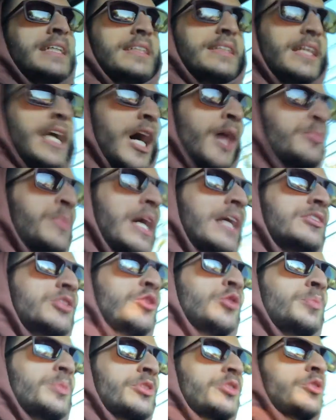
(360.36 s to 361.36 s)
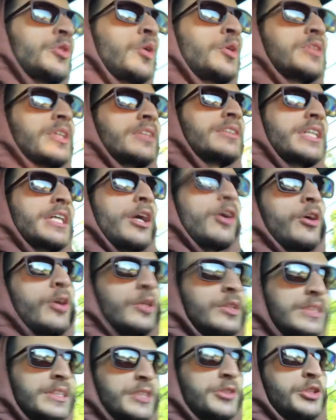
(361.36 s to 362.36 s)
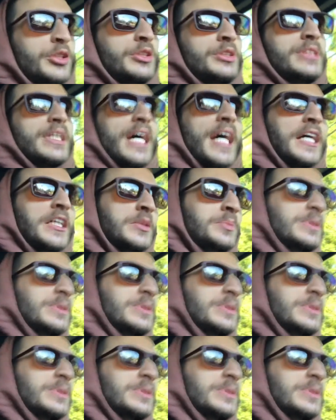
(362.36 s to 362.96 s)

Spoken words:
I'm not super sold on the all digital dash, but